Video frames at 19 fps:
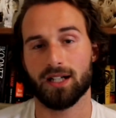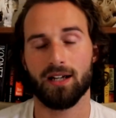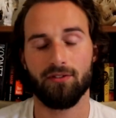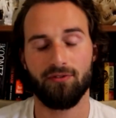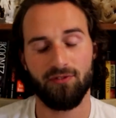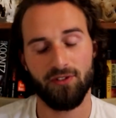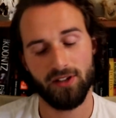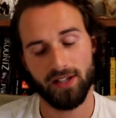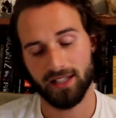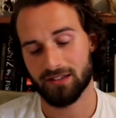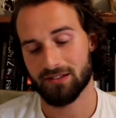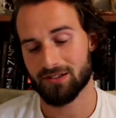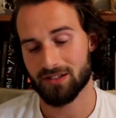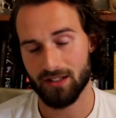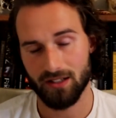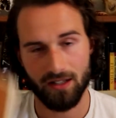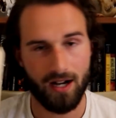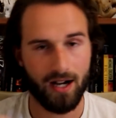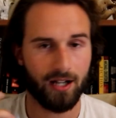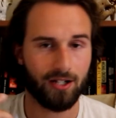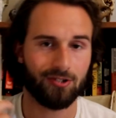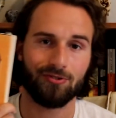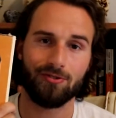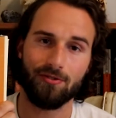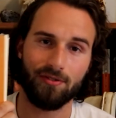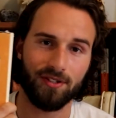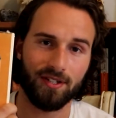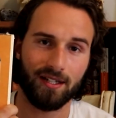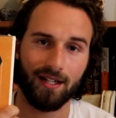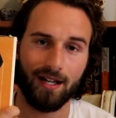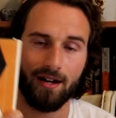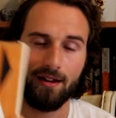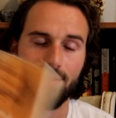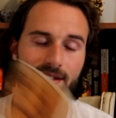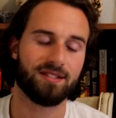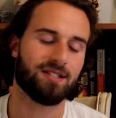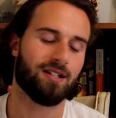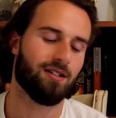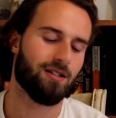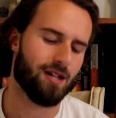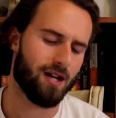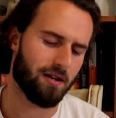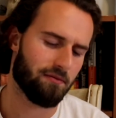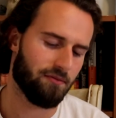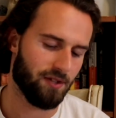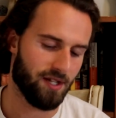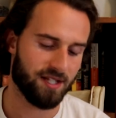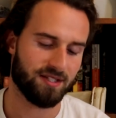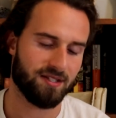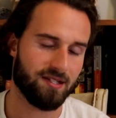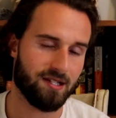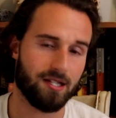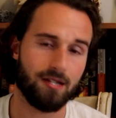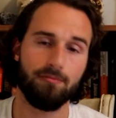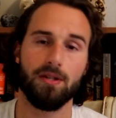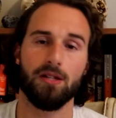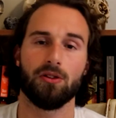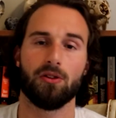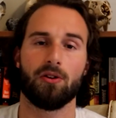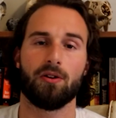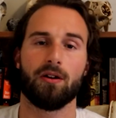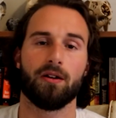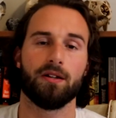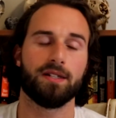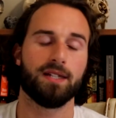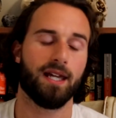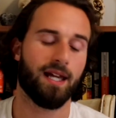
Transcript: I feel like there's a lot of truth to get out of this, a lot of lessons to be learned.